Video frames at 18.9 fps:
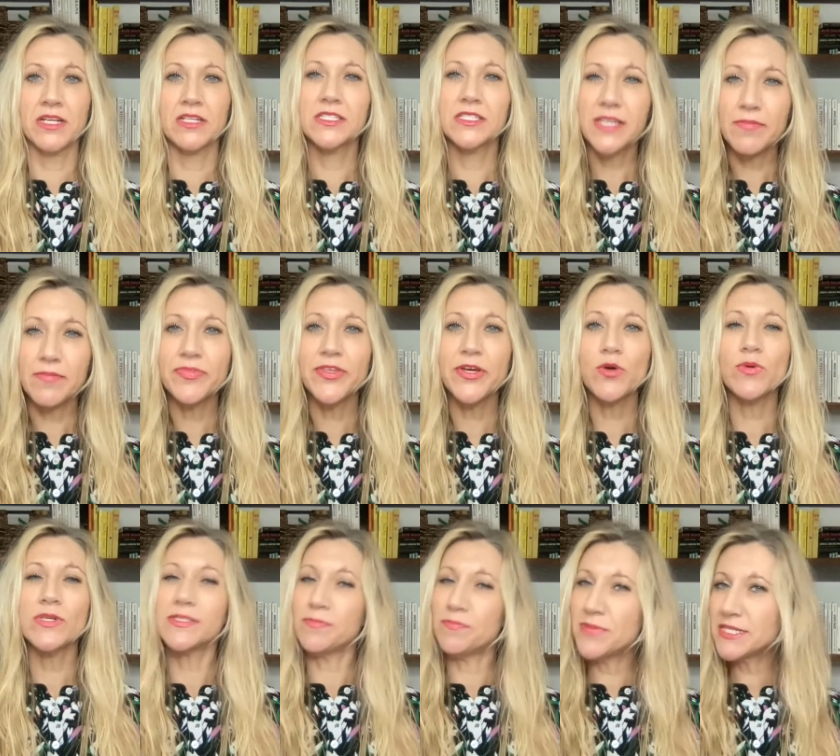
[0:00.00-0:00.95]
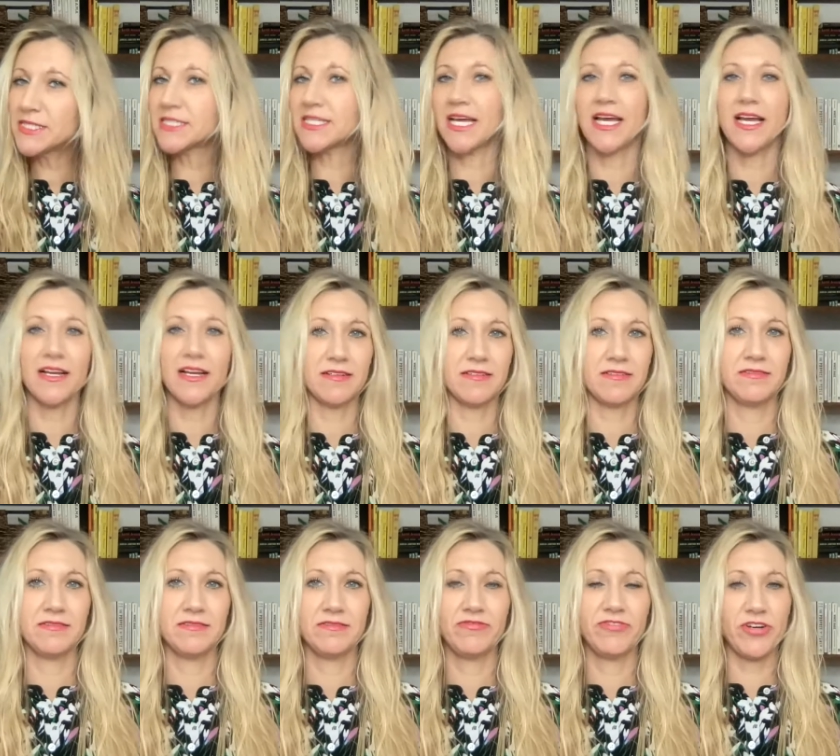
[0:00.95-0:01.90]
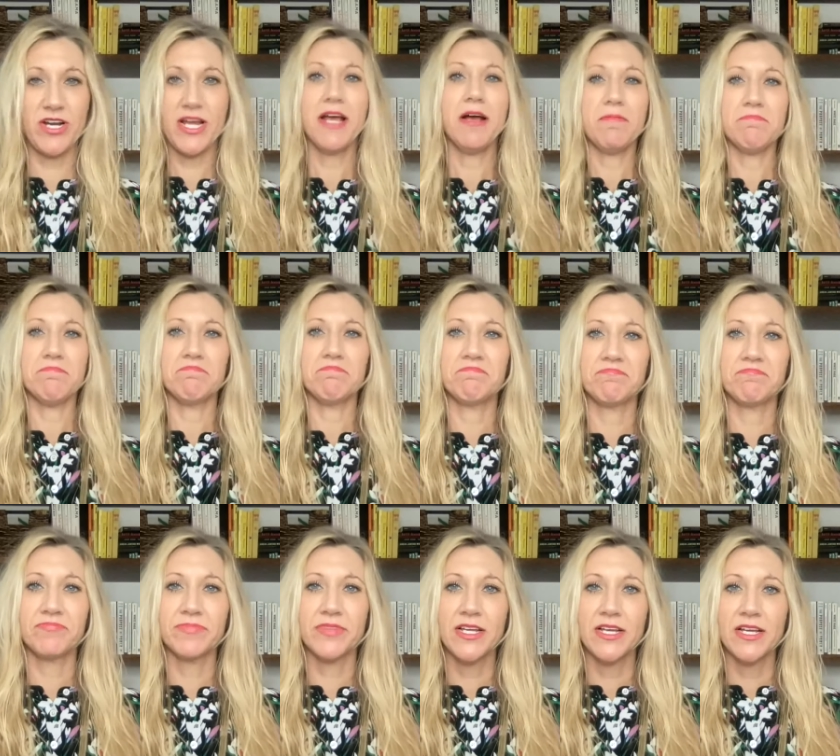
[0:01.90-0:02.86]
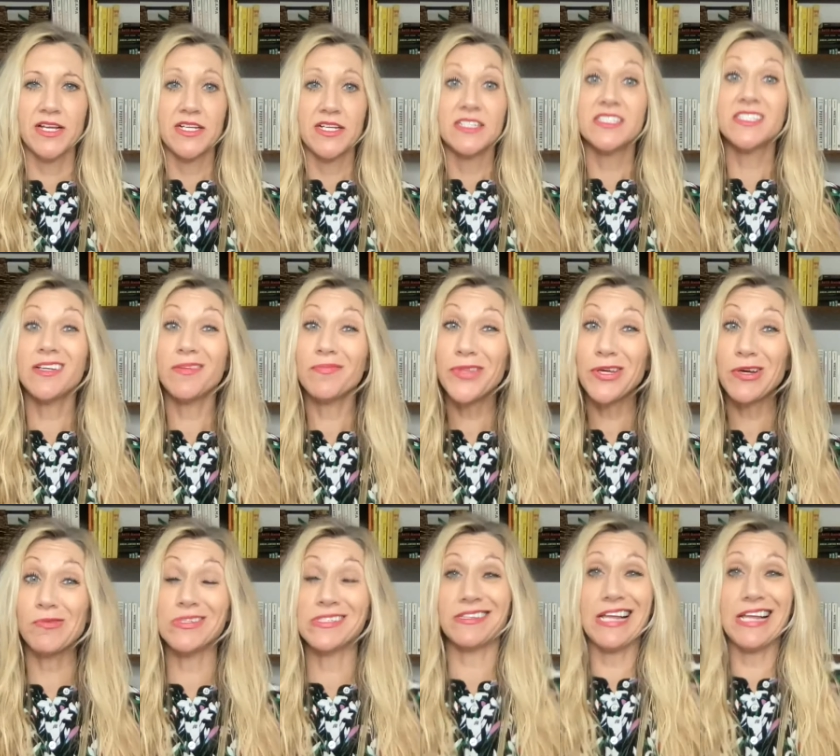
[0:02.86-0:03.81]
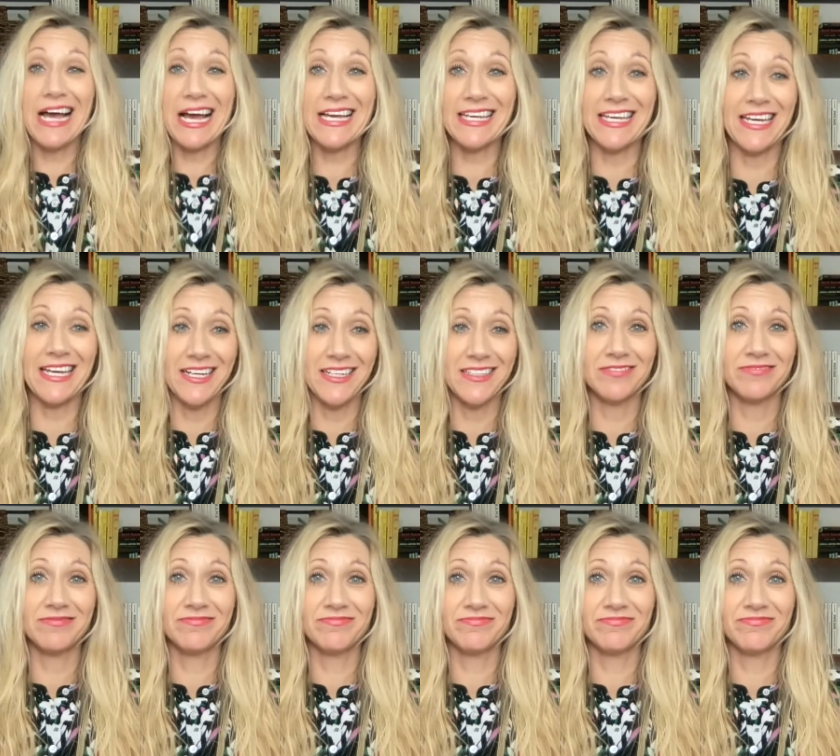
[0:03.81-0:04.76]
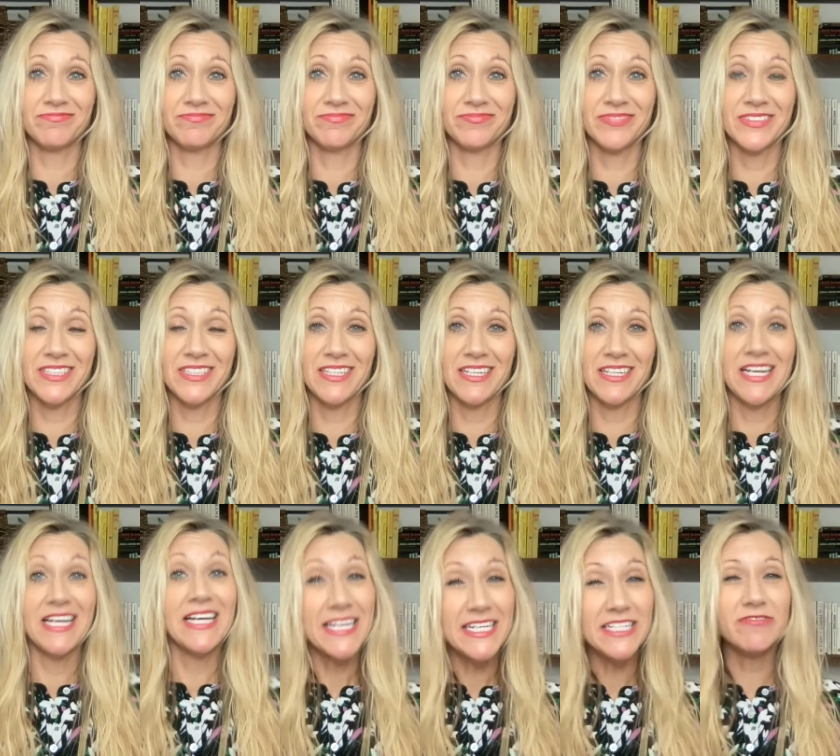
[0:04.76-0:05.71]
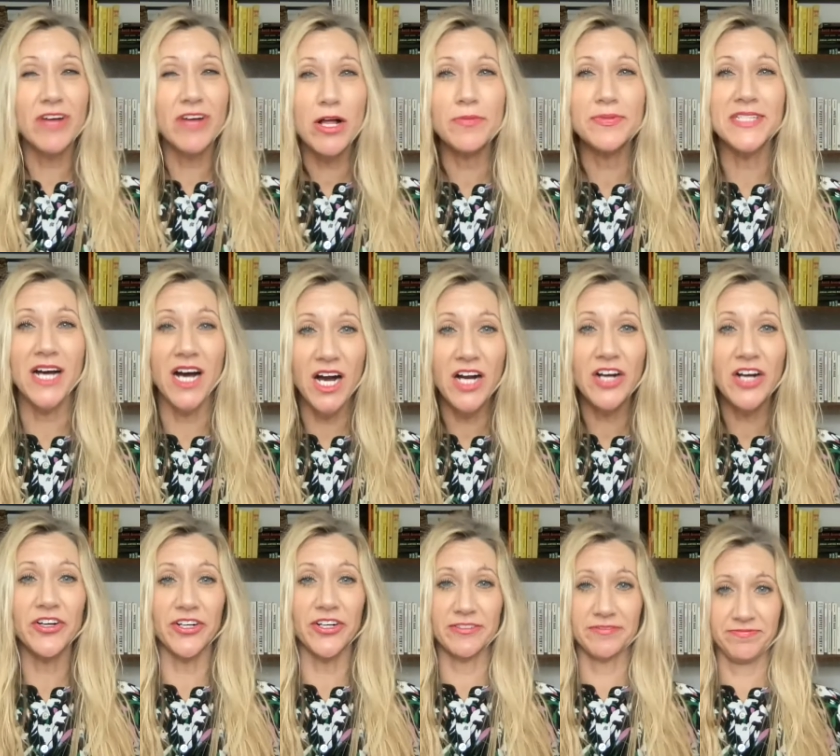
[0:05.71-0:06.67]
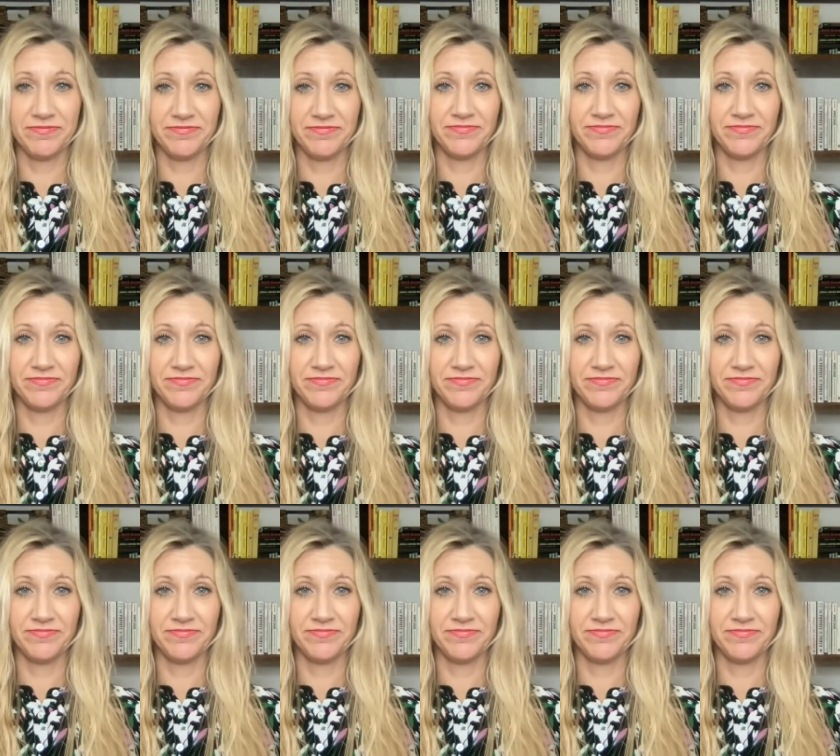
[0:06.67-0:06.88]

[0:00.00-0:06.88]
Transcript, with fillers: Something was missing for him. Something was lacking. He developed a hunger.